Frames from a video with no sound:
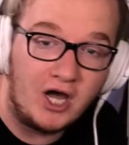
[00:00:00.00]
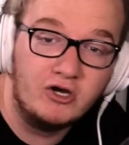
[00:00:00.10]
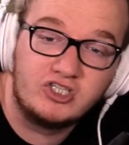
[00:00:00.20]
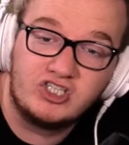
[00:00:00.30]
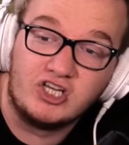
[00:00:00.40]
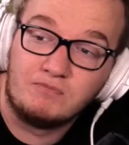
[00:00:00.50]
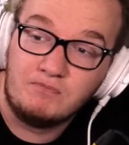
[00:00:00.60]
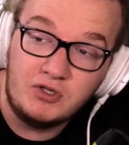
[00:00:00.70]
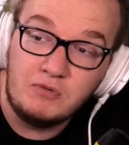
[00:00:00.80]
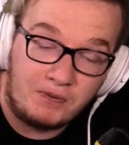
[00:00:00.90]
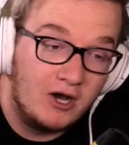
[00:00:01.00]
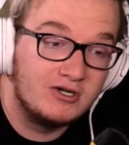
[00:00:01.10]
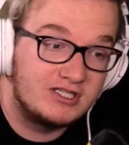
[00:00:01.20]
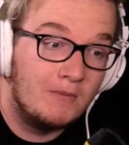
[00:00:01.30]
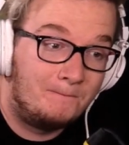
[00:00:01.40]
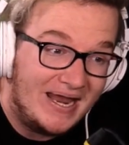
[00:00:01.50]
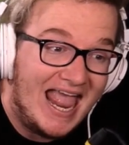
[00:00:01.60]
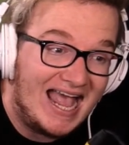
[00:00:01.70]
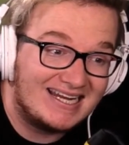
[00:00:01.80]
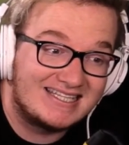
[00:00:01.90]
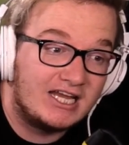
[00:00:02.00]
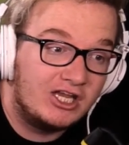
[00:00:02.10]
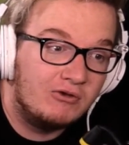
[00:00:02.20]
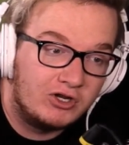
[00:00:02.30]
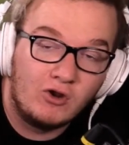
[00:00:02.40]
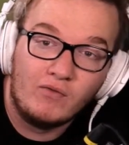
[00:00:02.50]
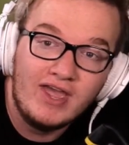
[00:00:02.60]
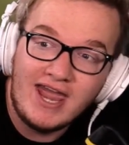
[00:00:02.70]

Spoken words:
post the BS that you do.